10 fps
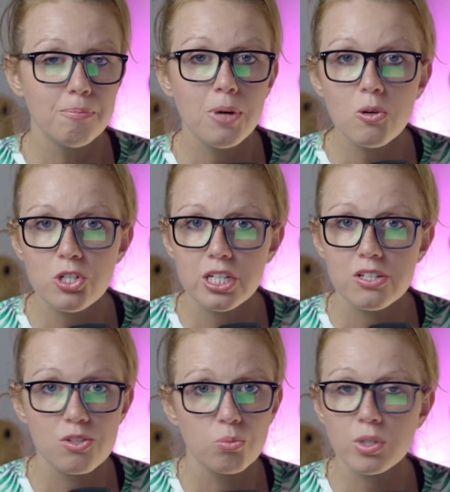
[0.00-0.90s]

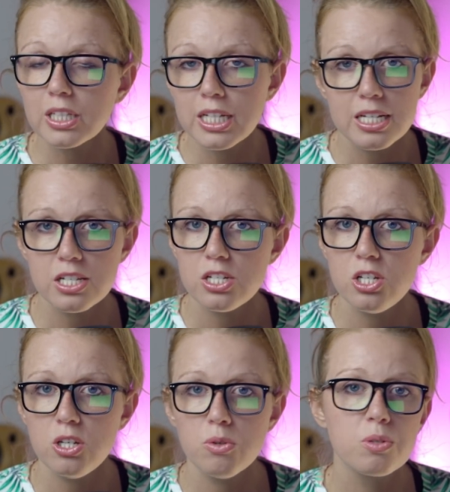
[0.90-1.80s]
emojis. Really easy
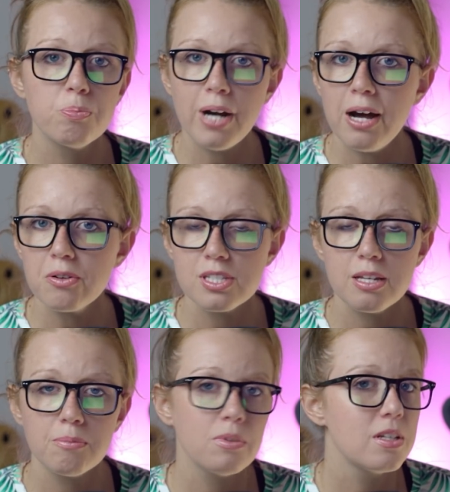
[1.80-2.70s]
to use. Browse
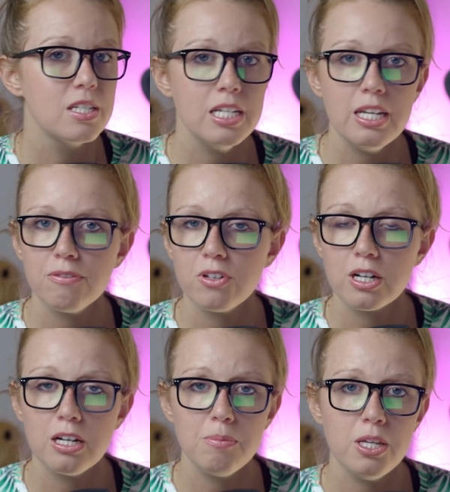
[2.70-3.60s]
them, see if they're
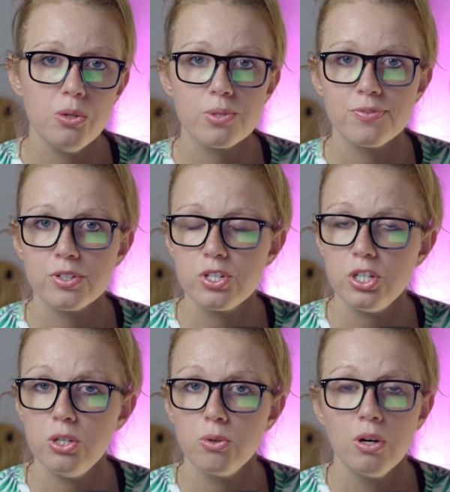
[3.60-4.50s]
going to be useful
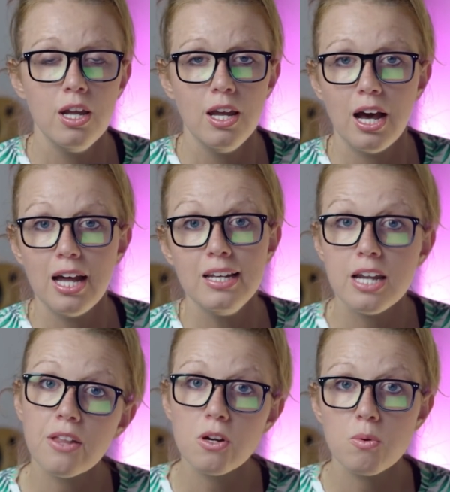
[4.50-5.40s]
to you.
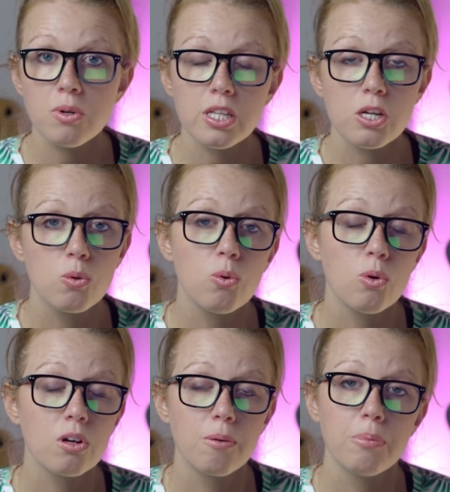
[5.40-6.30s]
Another really
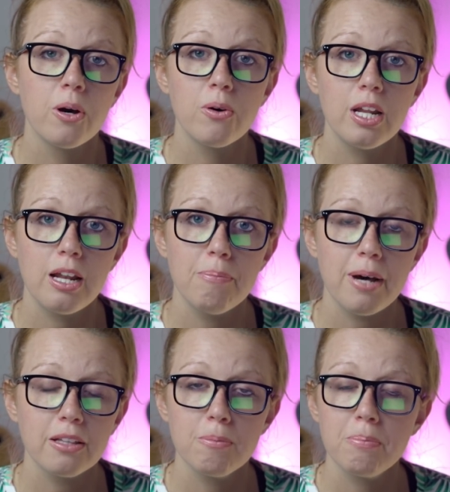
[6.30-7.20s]
cool component
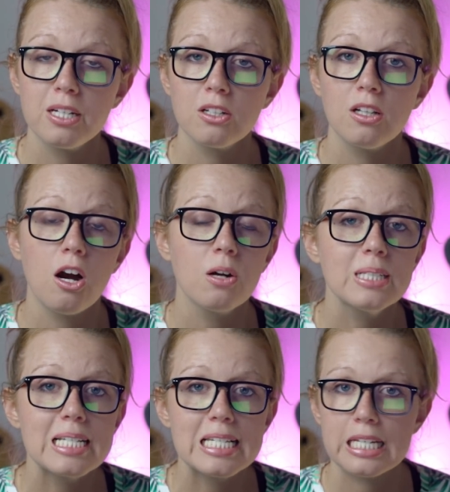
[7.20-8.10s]
about the bundle are
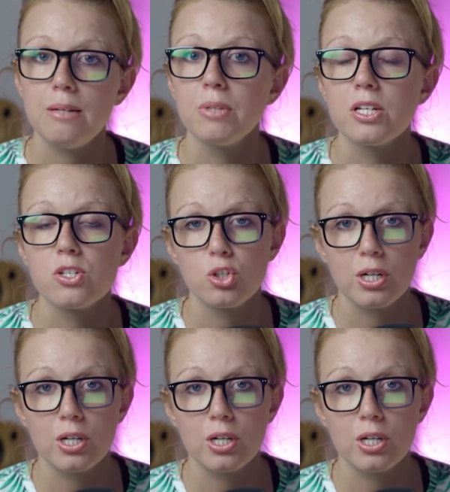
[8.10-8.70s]
the seamless